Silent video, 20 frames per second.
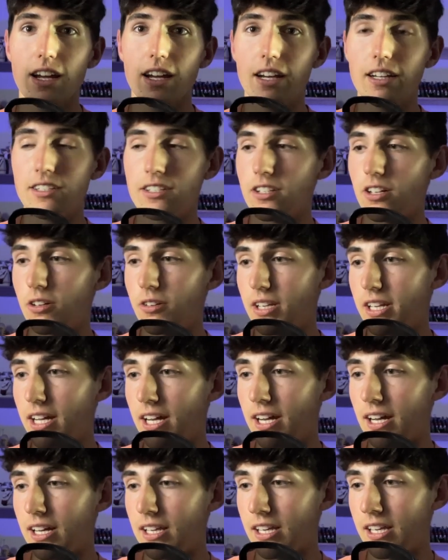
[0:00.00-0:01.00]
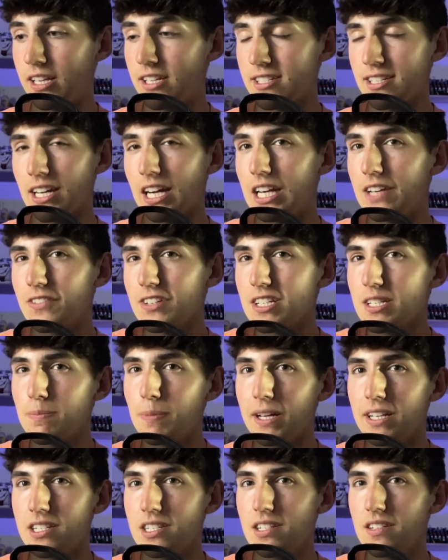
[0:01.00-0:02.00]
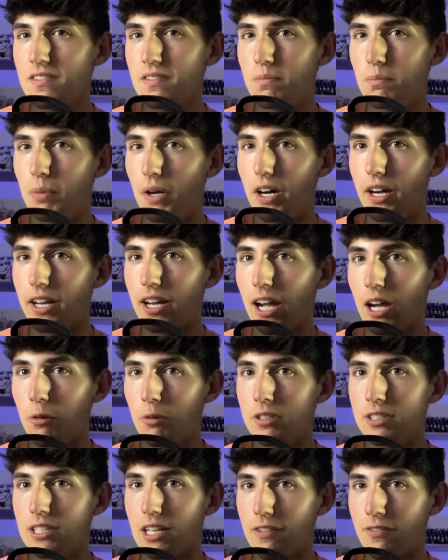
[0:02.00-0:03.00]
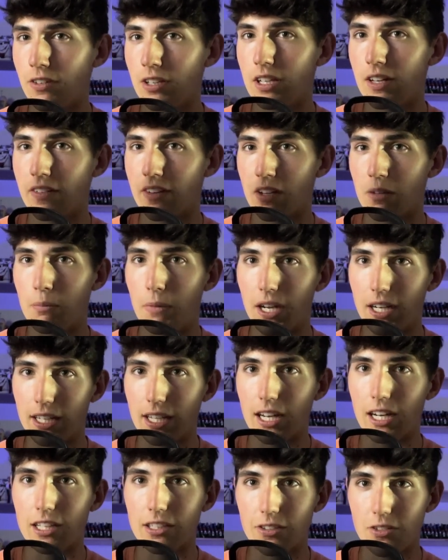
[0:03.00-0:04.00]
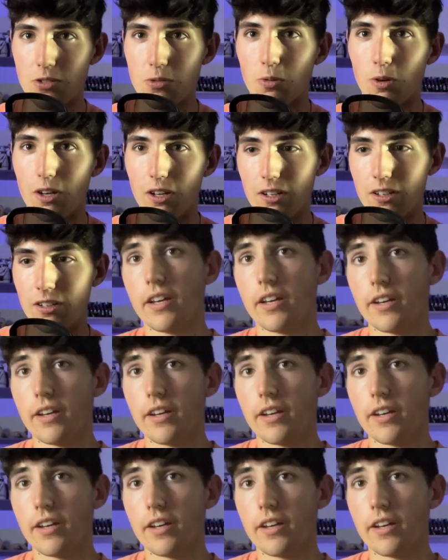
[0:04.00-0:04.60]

So yeah, it is kind of expensive, but I would definitely recommend getting this one.